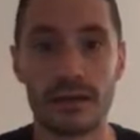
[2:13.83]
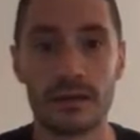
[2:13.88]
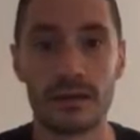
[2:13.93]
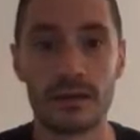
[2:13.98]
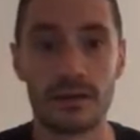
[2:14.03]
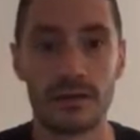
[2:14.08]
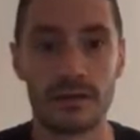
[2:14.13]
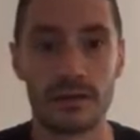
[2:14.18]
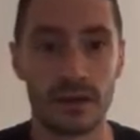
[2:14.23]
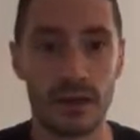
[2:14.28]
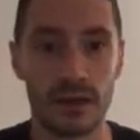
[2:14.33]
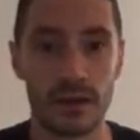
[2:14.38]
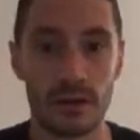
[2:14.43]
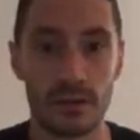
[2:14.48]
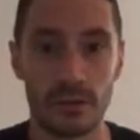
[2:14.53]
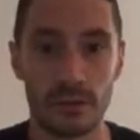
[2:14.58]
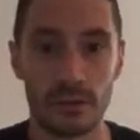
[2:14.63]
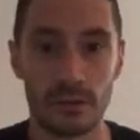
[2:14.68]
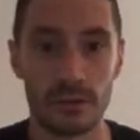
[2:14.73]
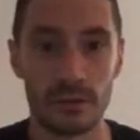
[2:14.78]
So
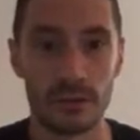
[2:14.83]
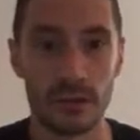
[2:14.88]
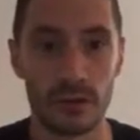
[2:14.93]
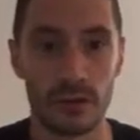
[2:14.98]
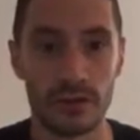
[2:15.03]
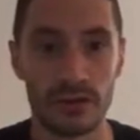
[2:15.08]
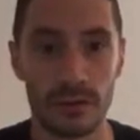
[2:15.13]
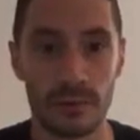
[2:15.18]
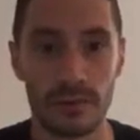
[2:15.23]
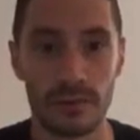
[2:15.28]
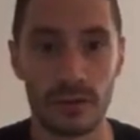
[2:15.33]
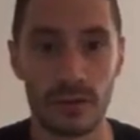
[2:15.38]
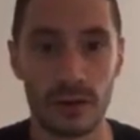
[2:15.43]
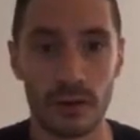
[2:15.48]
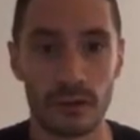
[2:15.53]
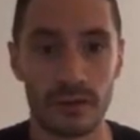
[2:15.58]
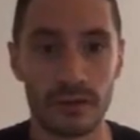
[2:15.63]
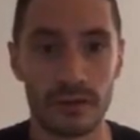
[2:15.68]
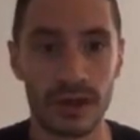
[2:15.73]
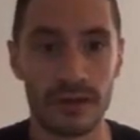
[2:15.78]
we'll do
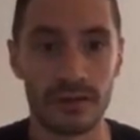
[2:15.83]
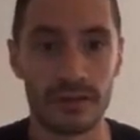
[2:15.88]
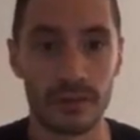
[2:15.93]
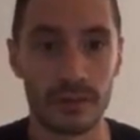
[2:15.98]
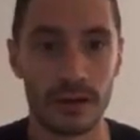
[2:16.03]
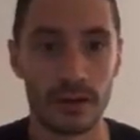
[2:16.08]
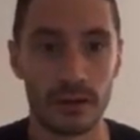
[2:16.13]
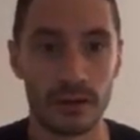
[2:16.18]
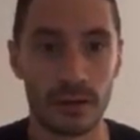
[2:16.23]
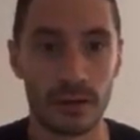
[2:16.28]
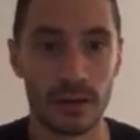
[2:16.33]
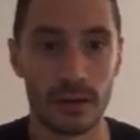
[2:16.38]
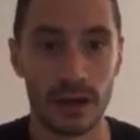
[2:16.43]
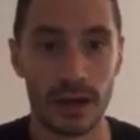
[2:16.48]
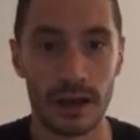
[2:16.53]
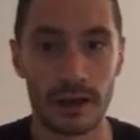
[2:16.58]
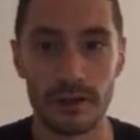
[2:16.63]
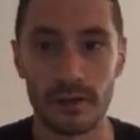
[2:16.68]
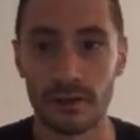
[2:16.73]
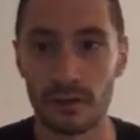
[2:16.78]
something, say something along the
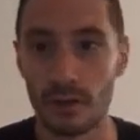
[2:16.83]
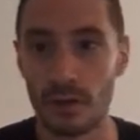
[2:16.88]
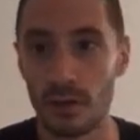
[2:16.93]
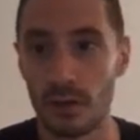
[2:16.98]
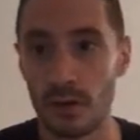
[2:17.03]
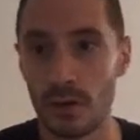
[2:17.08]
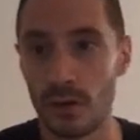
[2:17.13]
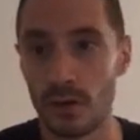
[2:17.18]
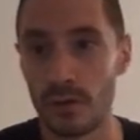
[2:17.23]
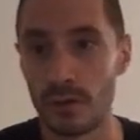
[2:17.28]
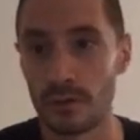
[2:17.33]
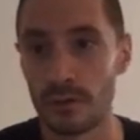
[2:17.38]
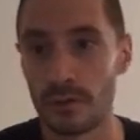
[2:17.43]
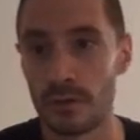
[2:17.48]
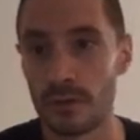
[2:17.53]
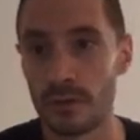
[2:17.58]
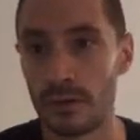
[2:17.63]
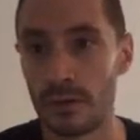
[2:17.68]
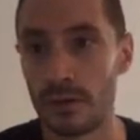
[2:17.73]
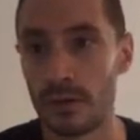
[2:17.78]
lines of
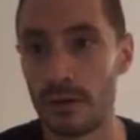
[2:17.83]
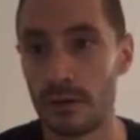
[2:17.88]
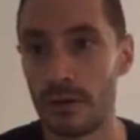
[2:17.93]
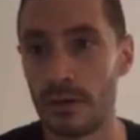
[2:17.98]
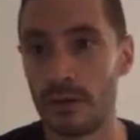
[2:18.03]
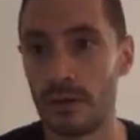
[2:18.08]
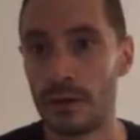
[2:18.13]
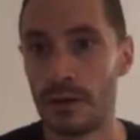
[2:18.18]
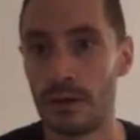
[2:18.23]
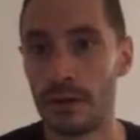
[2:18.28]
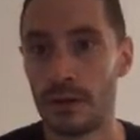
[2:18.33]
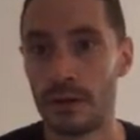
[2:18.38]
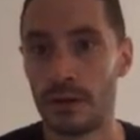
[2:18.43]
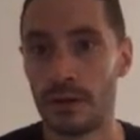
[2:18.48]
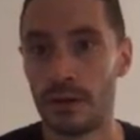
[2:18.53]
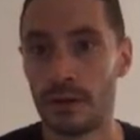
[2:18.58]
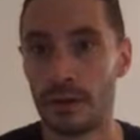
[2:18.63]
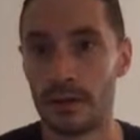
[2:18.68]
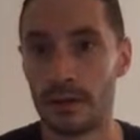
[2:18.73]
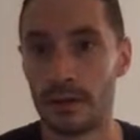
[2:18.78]

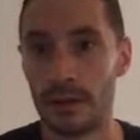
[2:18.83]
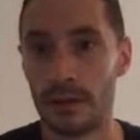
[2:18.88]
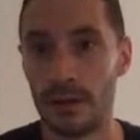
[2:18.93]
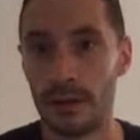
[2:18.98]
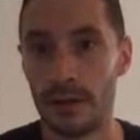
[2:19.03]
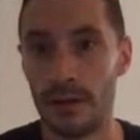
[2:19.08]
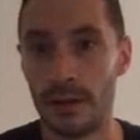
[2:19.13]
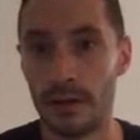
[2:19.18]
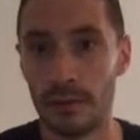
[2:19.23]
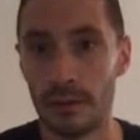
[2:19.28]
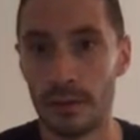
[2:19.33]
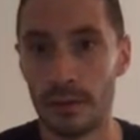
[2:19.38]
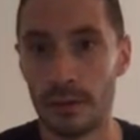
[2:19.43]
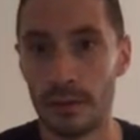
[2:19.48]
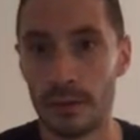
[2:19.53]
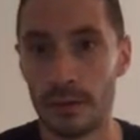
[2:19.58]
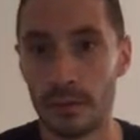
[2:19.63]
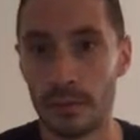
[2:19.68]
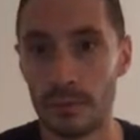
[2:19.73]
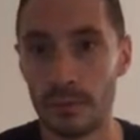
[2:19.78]

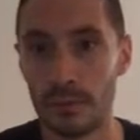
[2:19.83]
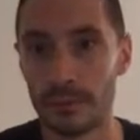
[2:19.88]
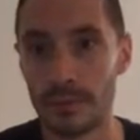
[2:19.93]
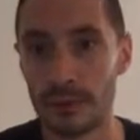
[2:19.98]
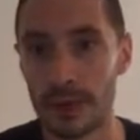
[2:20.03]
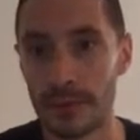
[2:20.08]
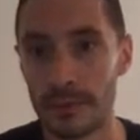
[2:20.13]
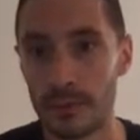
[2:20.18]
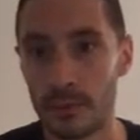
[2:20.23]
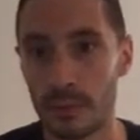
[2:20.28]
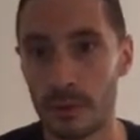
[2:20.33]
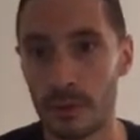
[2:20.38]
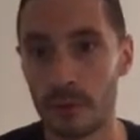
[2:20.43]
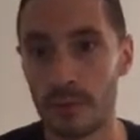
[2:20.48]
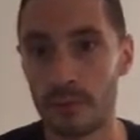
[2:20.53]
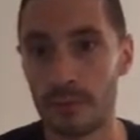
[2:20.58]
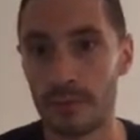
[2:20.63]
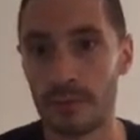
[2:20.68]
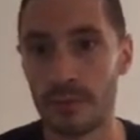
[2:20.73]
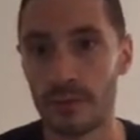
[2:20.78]
welcome. We'll keep the
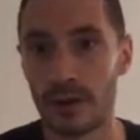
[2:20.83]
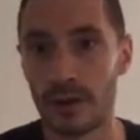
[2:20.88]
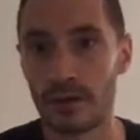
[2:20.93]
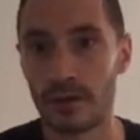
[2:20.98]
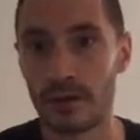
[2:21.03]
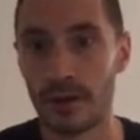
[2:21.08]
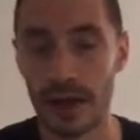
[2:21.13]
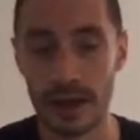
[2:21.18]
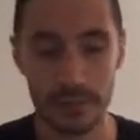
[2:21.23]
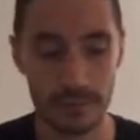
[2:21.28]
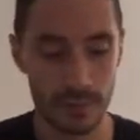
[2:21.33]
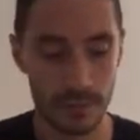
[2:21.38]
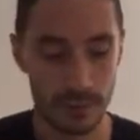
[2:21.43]
welcome first name.